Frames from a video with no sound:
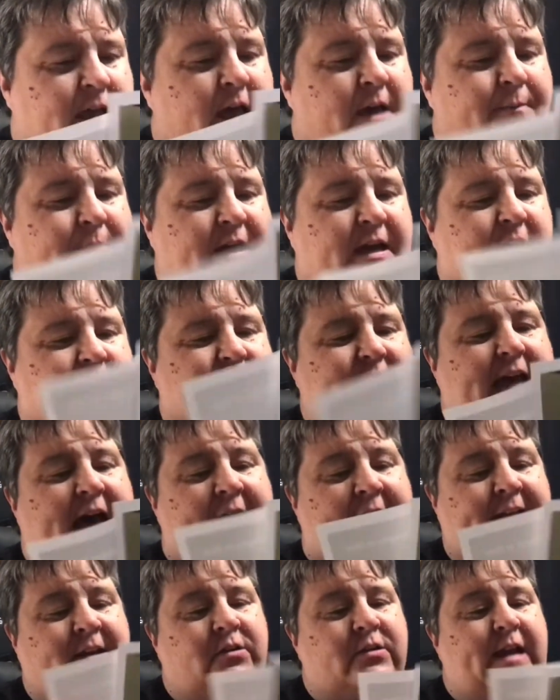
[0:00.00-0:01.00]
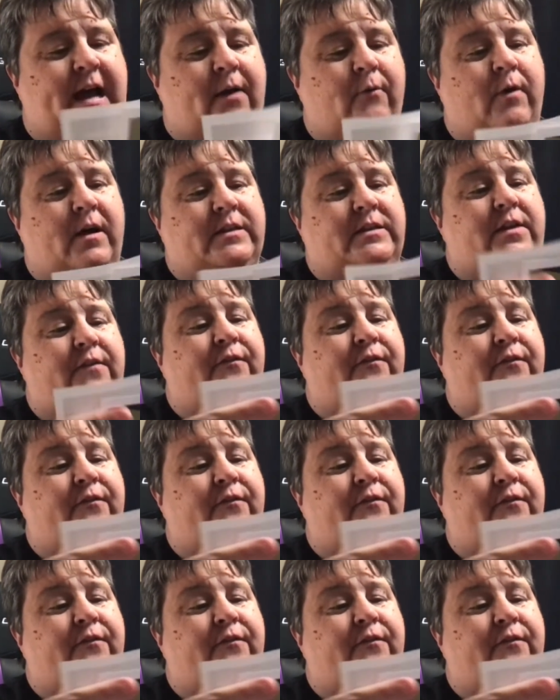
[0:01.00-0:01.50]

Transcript: because I do not want the